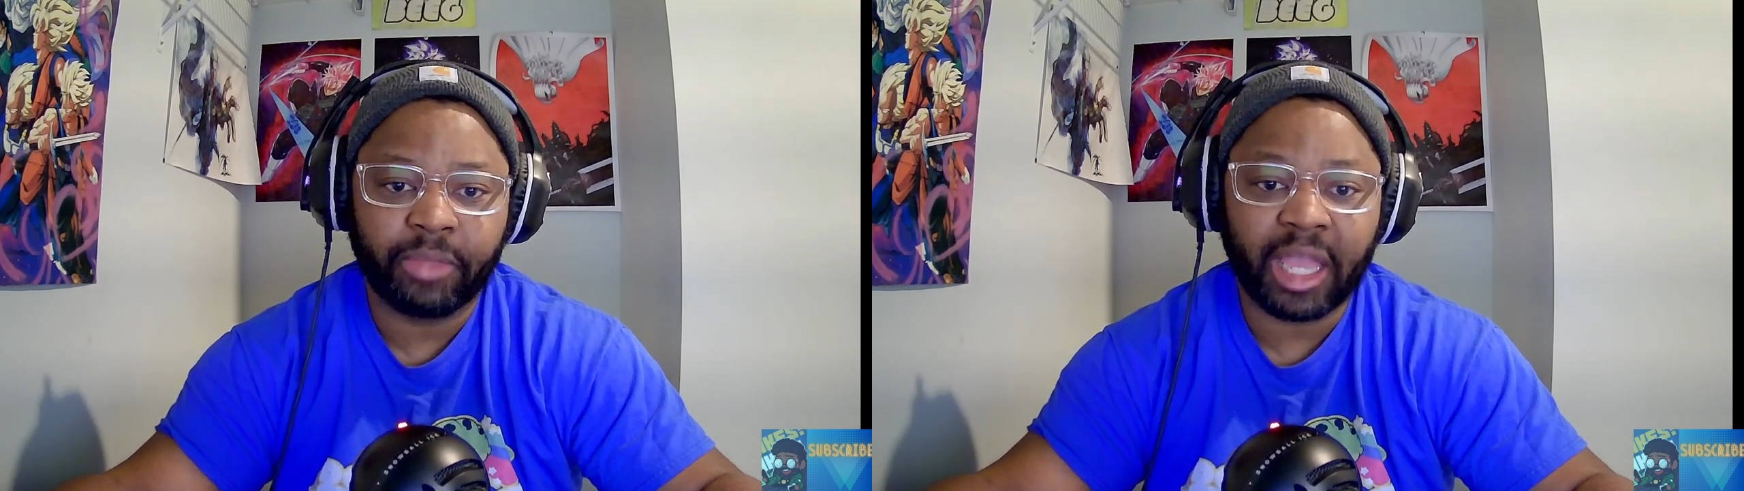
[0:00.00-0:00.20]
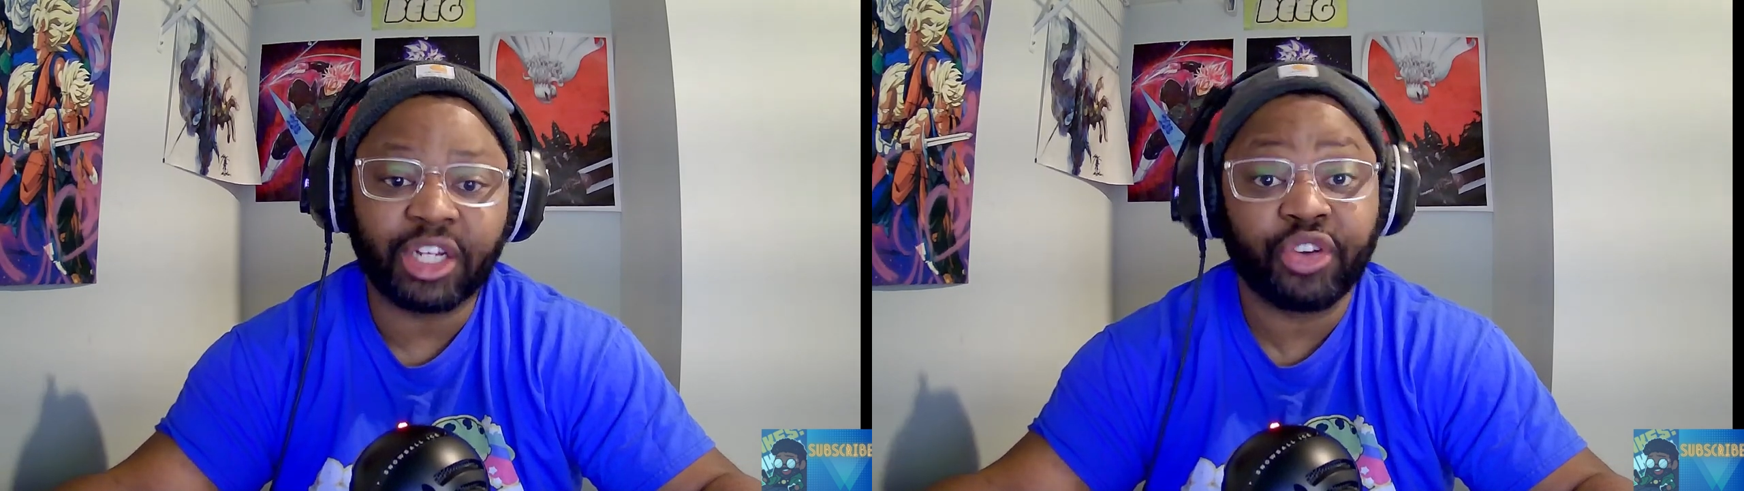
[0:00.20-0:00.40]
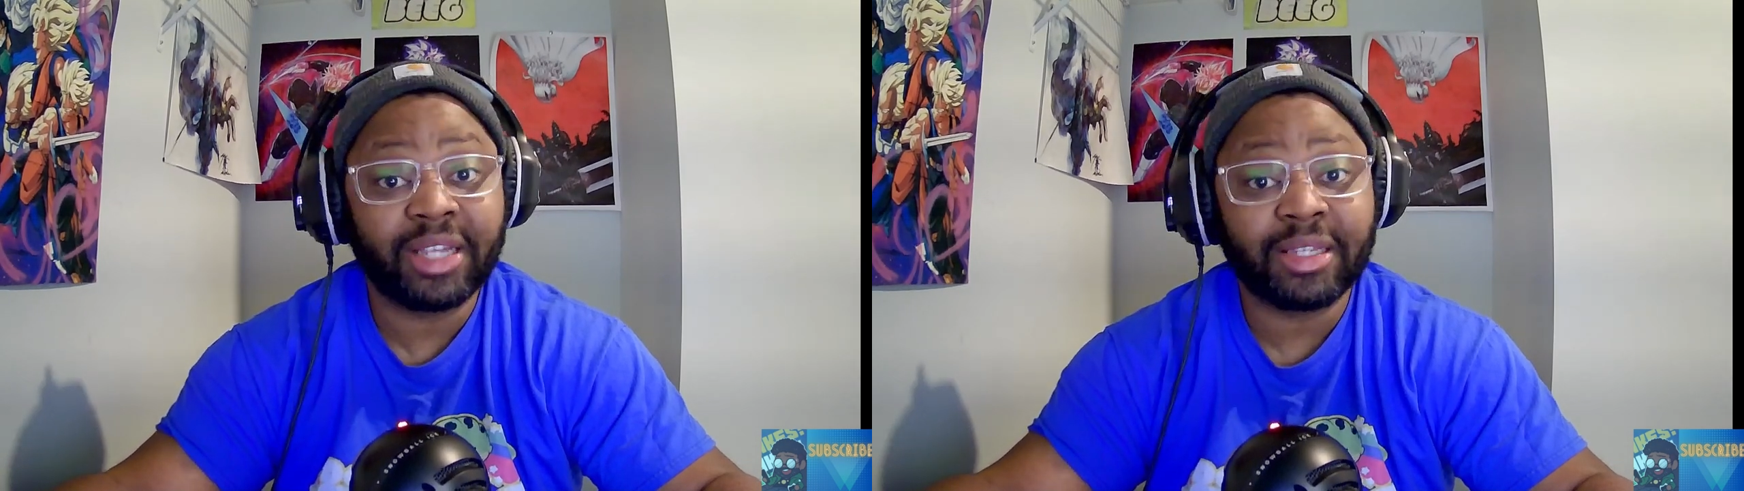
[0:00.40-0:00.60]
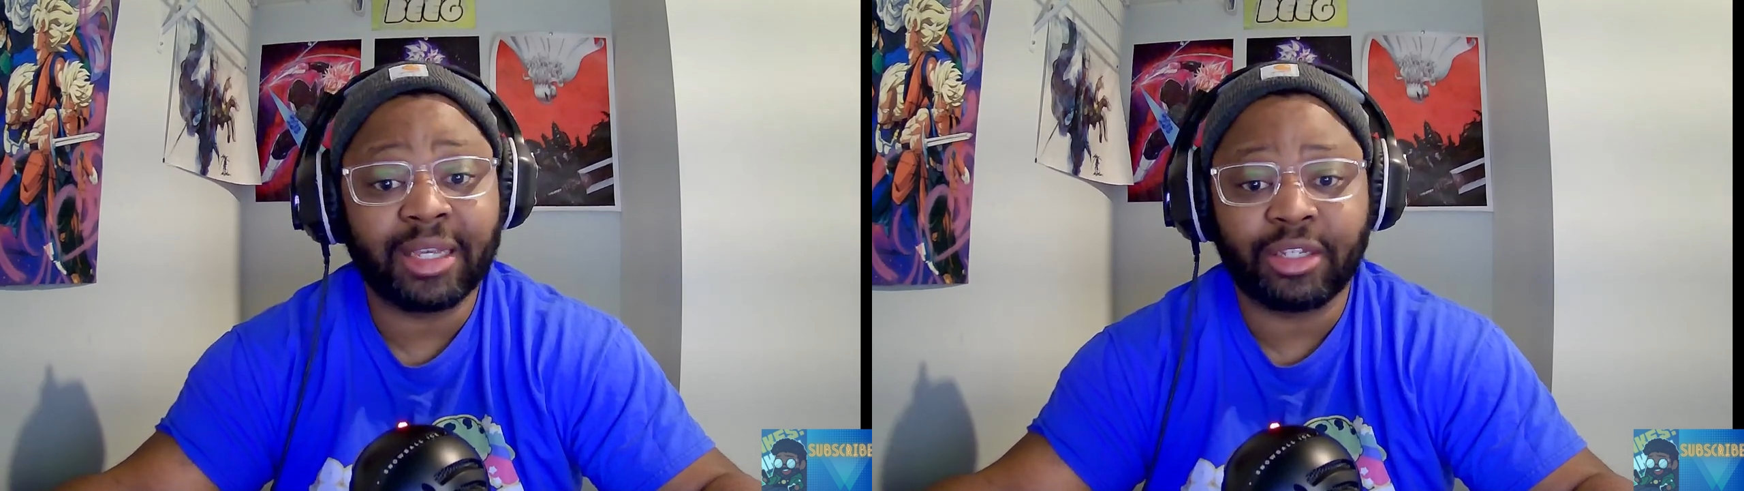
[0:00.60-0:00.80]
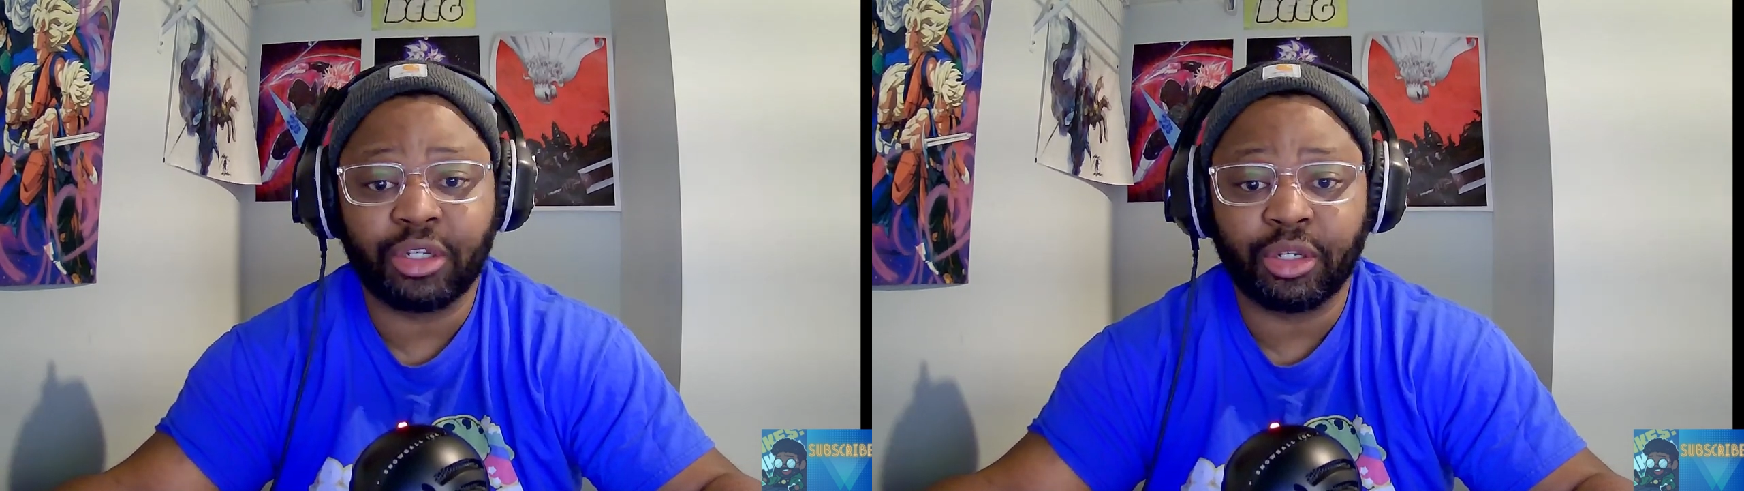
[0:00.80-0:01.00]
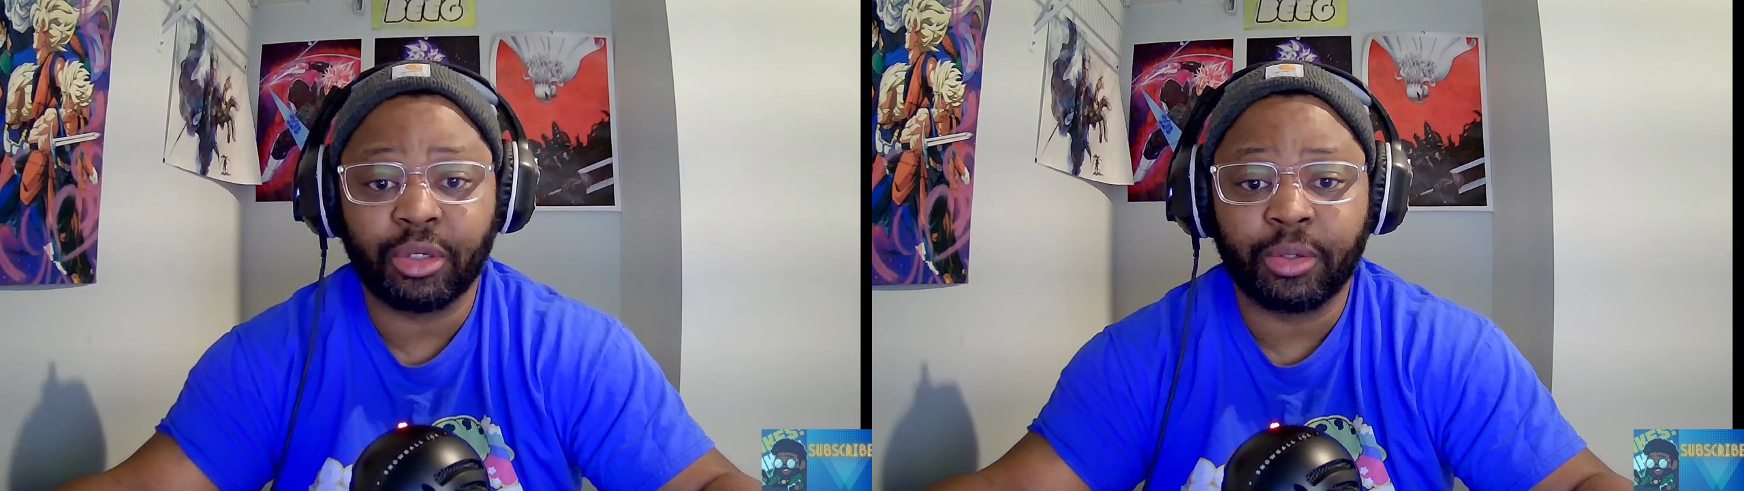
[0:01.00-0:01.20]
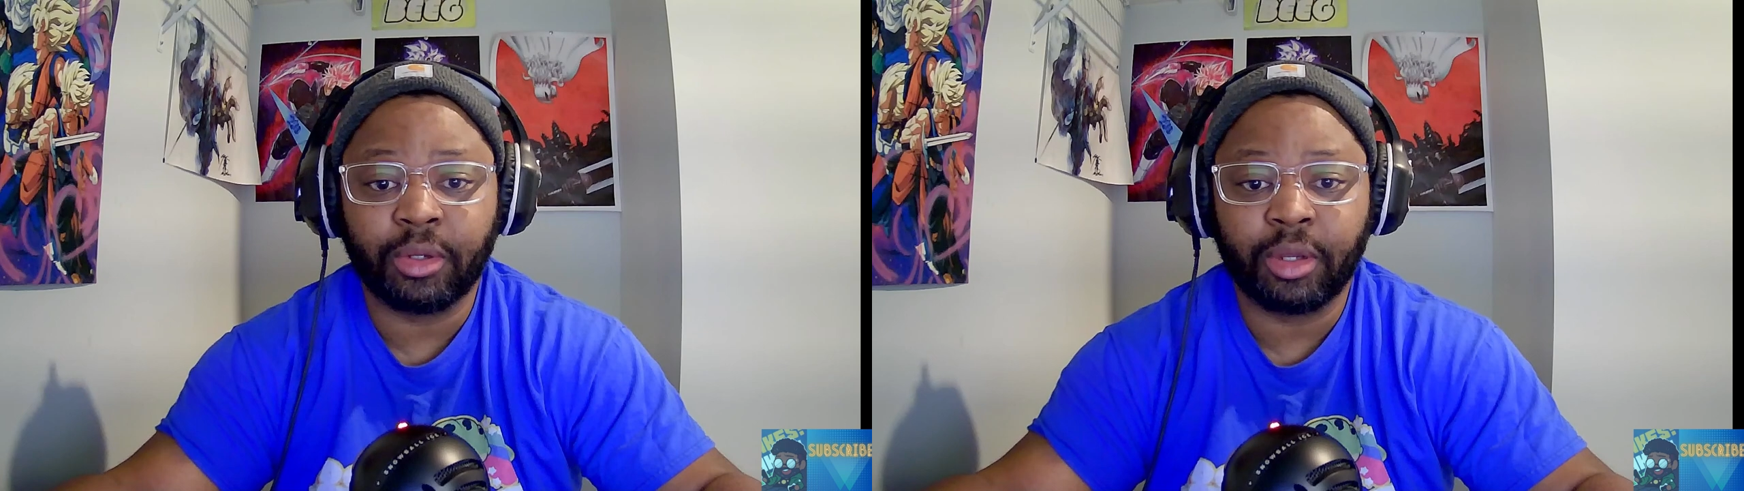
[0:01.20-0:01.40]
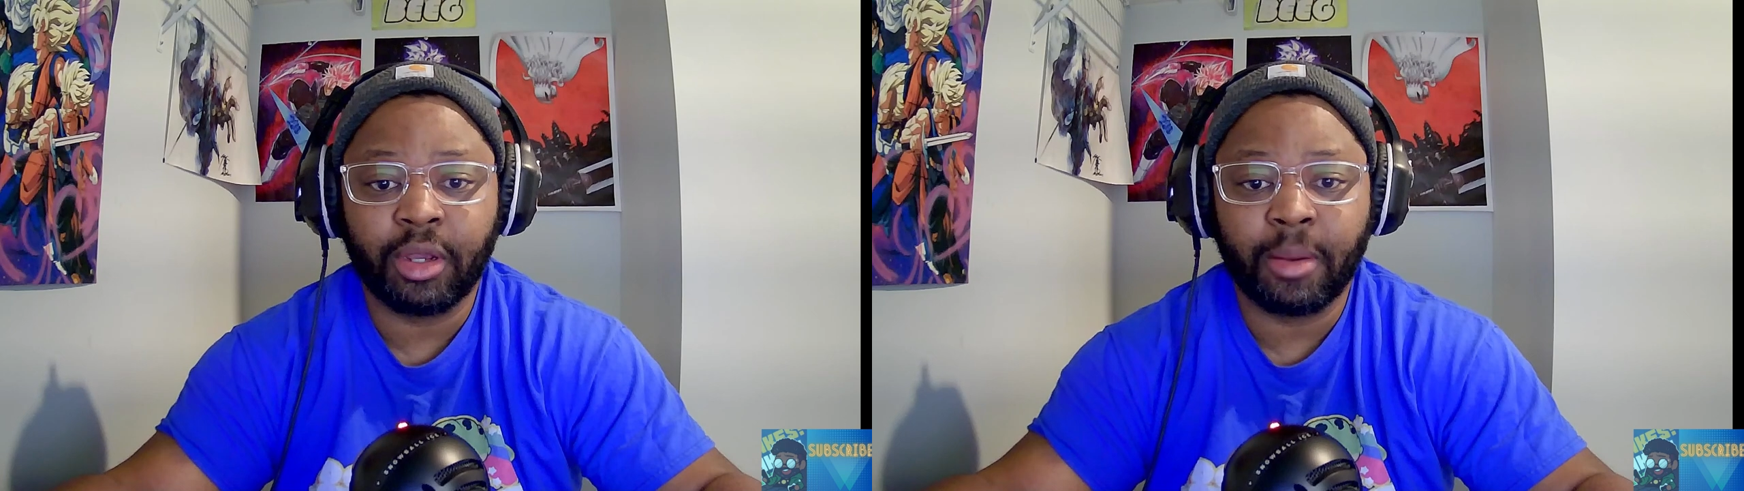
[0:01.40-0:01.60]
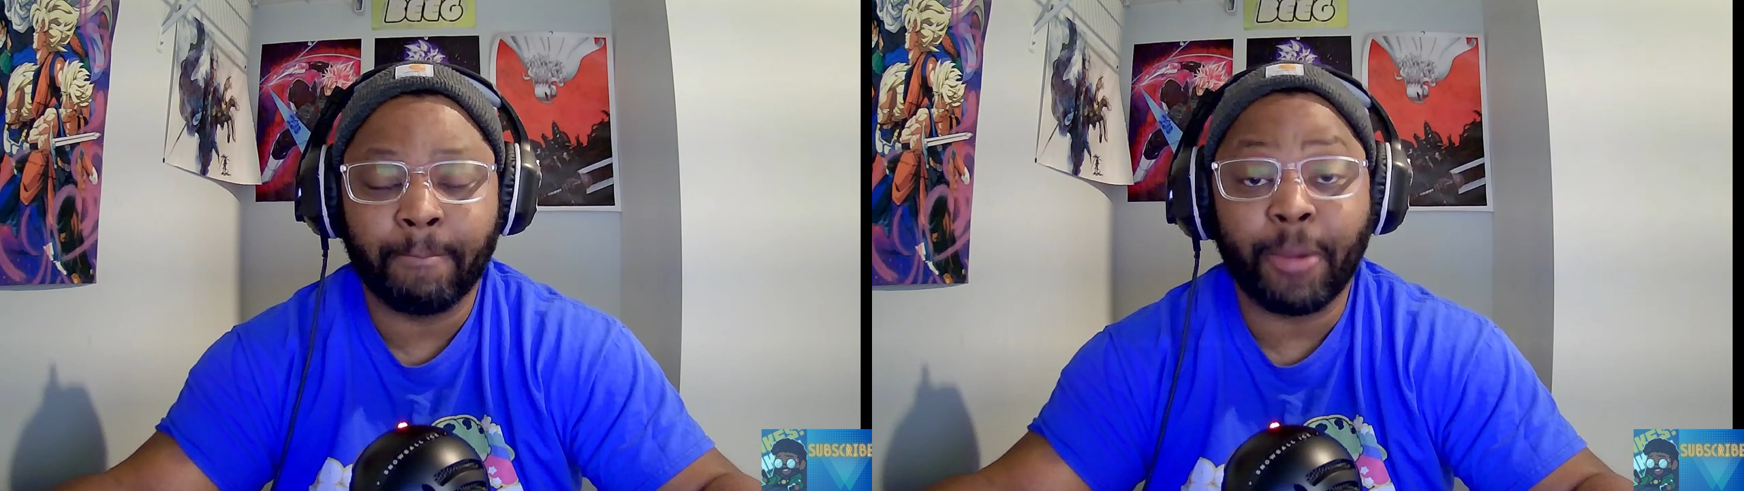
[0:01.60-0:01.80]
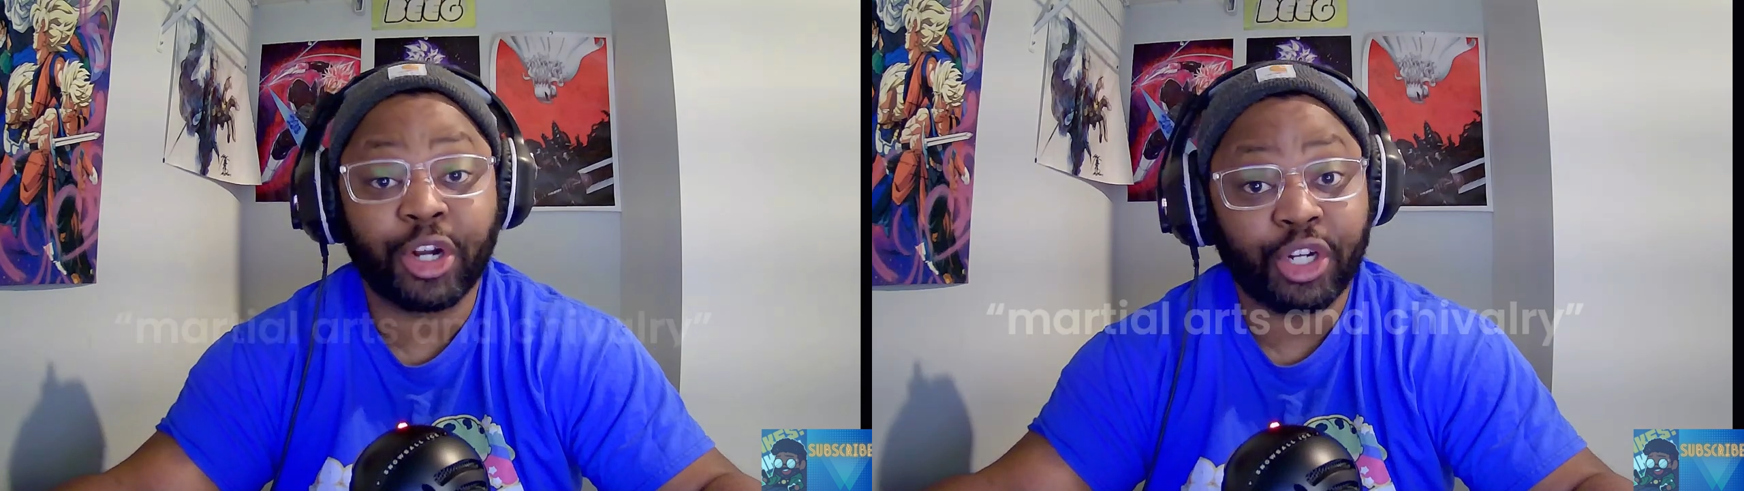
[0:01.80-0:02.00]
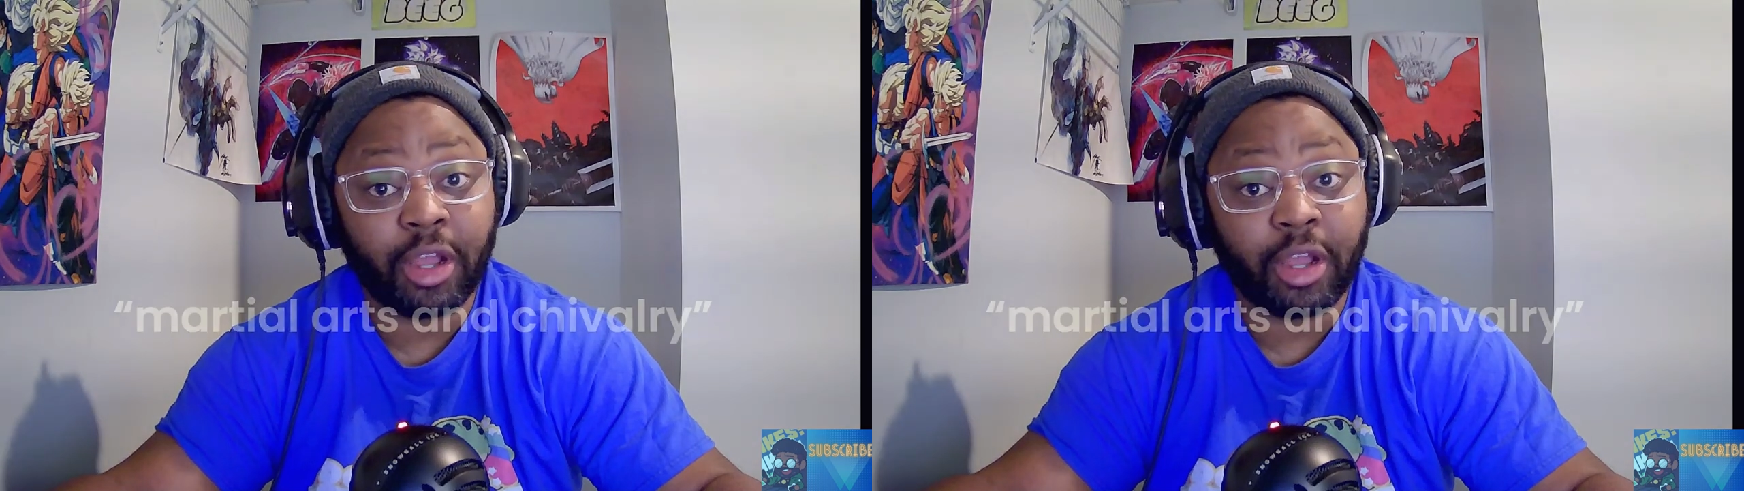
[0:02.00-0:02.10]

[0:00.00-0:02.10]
and translates to martial